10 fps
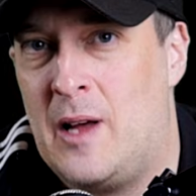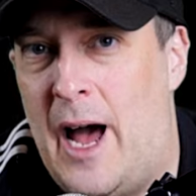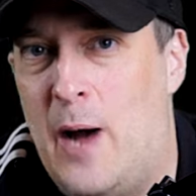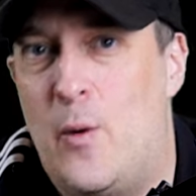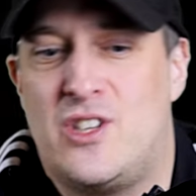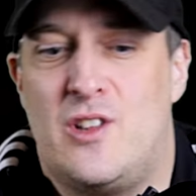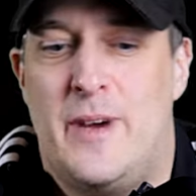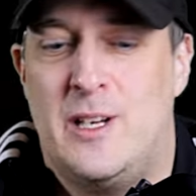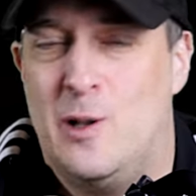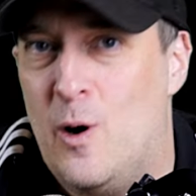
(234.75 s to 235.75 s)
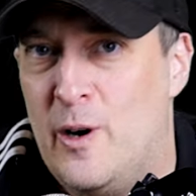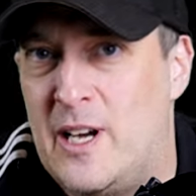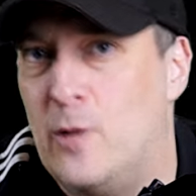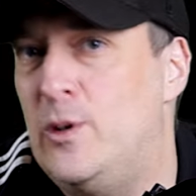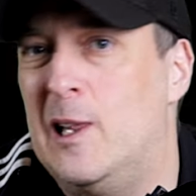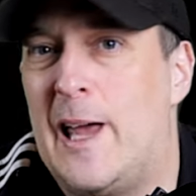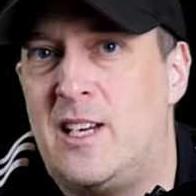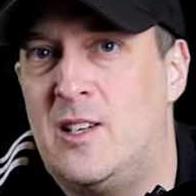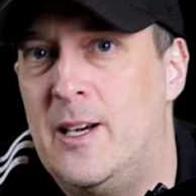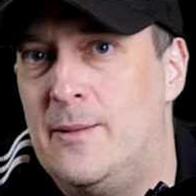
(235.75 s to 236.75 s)
I watched The Mandalorian, I really
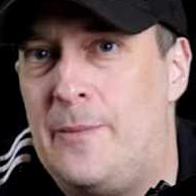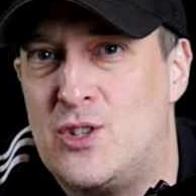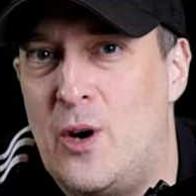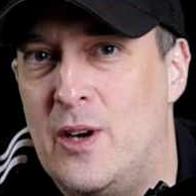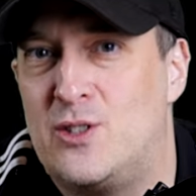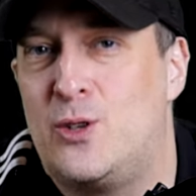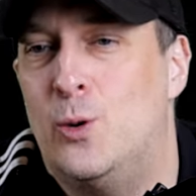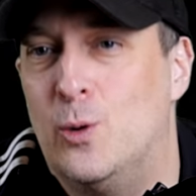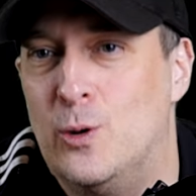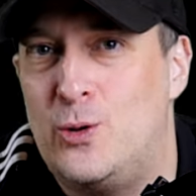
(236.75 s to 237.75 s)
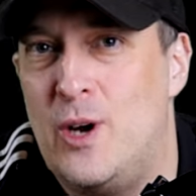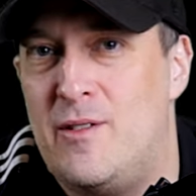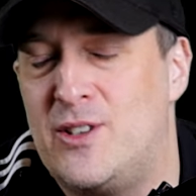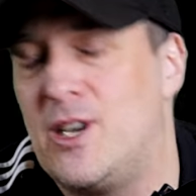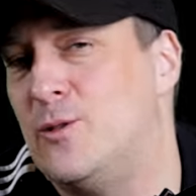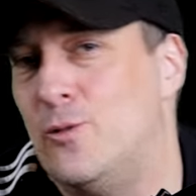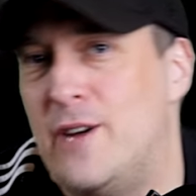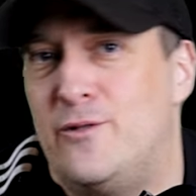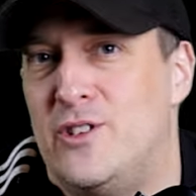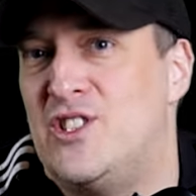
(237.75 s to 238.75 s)
liked it, so it's cool to have the kind of
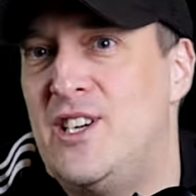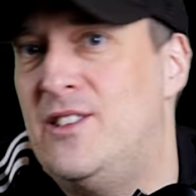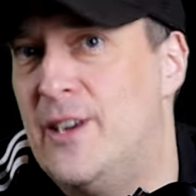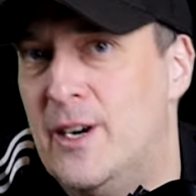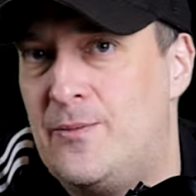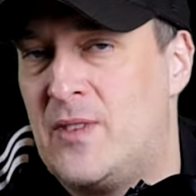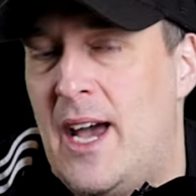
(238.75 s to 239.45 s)
reference in there.